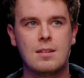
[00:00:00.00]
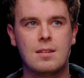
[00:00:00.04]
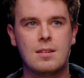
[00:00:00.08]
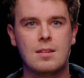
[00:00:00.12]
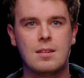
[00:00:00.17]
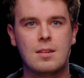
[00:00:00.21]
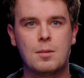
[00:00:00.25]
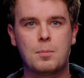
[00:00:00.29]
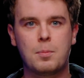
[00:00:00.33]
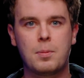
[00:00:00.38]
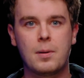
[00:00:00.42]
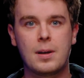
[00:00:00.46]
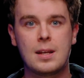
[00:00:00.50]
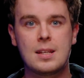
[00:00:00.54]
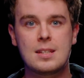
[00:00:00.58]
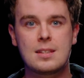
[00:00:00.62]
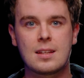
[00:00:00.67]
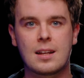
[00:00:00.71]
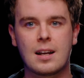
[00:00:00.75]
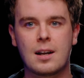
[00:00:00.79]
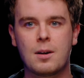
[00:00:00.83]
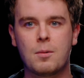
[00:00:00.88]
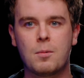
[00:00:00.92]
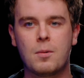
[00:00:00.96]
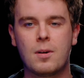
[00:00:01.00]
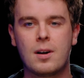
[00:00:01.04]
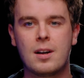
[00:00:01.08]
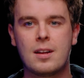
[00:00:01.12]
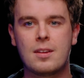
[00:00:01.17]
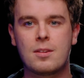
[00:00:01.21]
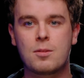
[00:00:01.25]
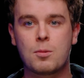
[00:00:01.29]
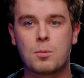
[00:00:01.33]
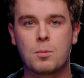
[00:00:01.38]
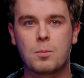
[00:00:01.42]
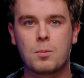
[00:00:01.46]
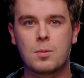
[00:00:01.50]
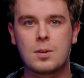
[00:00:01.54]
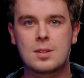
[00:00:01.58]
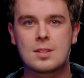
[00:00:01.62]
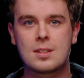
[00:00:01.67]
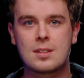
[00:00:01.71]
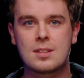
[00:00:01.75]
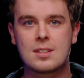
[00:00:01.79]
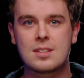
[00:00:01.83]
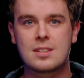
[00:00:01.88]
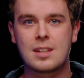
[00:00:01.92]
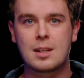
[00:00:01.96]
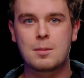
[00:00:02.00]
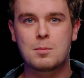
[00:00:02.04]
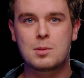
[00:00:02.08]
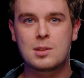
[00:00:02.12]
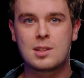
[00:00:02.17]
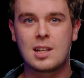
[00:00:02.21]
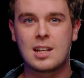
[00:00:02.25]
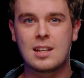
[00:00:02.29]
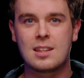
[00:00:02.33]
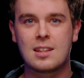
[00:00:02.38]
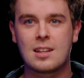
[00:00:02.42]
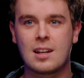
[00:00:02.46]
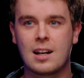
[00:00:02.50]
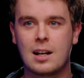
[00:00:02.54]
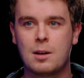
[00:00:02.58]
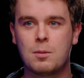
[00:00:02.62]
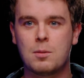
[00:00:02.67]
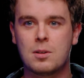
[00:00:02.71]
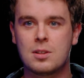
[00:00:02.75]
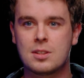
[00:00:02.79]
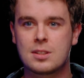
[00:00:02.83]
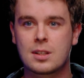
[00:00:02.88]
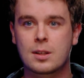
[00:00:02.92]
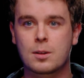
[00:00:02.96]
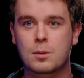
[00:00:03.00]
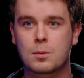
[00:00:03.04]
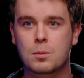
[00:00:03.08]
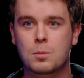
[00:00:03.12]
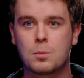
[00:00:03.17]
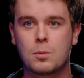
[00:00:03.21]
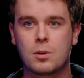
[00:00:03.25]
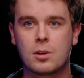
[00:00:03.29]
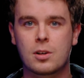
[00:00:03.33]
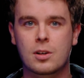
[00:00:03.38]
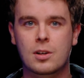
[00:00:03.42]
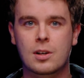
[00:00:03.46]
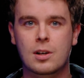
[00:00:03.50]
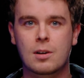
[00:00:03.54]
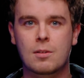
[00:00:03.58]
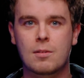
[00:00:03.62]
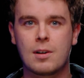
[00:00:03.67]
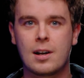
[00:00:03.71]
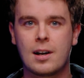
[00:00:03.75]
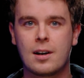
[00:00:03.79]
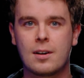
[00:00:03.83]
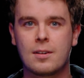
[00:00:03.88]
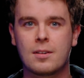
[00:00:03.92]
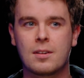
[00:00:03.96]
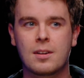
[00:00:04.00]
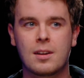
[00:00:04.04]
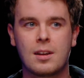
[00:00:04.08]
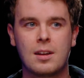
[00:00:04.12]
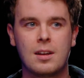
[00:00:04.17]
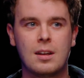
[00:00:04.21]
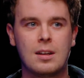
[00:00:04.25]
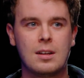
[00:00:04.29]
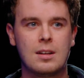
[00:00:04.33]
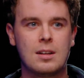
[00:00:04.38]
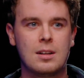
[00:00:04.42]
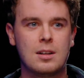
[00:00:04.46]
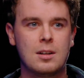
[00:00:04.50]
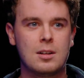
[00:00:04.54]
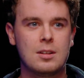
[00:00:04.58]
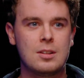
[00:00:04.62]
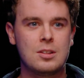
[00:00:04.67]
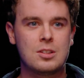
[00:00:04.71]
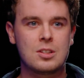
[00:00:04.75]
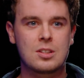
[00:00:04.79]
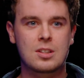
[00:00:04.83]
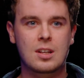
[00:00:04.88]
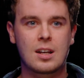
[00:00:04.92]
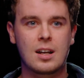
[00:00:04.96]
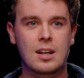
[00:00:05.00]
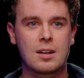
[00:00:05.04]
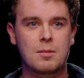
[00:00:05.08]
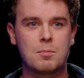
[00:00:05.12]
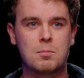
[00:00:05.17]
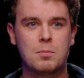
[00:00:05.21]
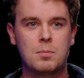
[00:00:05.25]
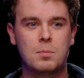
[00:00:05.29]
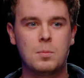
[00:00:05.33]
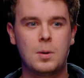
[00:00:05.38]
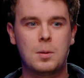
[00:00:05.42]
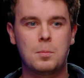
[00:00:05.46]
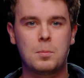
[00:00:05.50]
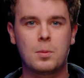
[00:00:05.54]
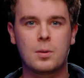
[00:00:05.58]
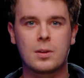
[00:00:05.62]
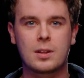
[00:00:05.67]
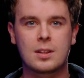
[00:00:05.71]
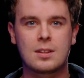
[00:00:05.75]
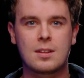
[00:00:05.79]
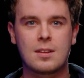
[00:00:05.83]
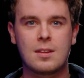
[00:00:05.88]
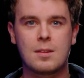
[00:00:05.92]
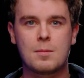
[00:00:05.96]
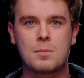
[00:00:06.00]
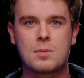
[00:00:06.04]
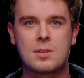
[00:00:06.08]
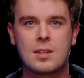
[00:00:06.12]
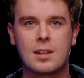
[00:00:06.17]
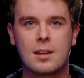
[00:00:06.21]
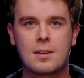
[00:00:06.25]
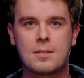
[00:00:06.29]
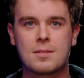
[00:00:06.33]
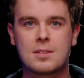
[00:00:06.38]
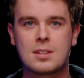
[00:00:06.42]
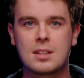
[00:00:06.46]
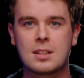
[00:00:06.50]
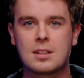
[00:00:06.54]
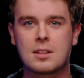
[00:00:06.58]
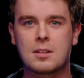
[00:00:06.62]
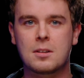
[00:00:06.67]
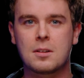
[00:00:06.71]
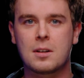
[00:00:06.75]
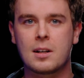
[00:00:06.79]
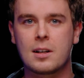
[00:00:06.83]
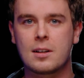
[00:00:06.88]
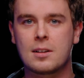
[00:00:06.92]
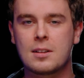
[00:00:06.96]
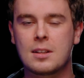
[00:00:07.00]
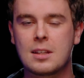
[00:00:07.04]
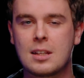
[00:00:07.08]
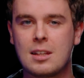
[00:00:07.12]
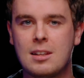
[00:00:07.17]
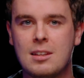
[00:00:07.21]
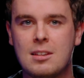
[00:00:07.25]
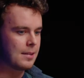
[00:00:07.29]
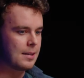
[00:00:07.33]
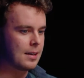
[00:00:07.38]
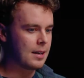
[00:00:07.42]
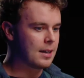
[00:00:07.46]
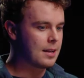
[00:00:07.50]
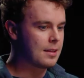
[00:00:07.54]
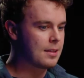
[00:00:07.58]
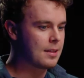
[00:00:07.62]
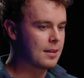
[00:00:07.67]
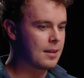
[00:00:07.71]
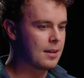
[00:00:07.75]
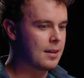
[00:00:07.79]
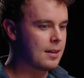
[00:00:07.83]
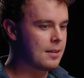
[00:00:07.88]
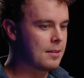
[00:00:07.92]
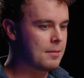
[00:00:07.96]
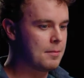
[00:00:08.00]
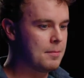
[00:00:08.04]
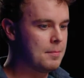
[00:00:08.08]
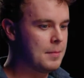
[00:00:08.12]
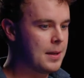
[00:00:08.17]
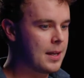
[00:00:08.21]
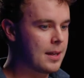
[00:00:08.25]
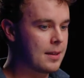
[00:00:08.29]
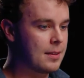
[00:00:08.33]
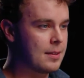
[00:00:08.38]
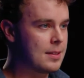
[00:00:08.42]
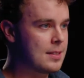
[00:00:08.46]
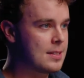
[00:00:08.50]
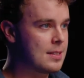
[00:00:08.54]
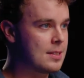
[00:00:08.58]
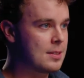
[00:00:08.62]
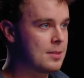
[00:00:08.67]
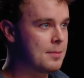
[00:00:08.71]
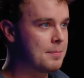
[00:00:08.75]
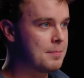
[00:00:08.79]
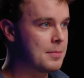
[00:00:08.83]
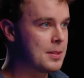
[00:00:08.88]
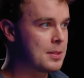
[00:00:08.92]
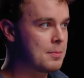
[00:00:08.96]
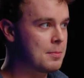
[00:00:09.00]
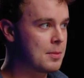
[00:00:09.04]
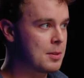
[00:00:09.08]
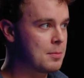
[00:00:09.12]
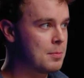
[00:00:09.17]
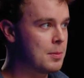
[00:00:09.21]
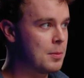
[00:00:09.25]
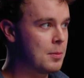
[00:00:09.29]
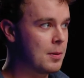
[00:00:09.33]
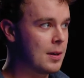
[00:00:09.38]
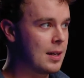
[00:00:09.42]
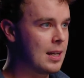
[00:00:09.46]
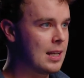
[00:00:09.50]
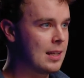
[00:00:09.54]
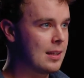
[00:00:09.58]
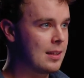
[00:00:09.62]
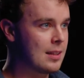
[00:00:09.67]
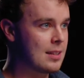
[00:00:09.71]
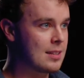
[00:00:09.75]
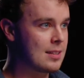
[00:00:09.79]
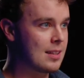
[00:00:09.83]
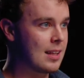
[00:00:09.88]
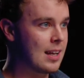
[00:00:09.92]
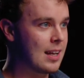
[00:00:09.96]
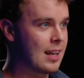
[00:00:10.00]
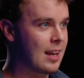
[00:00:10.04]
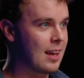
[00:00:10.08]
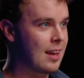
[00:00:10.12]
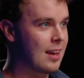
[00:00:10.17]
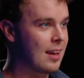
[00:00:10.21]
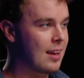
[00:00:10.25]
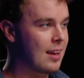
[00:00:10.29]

the place that I was in the same state that I was. They were wandering around, just kind of mumbling to themselves incoherently. I thought, man, this must be what hell is like.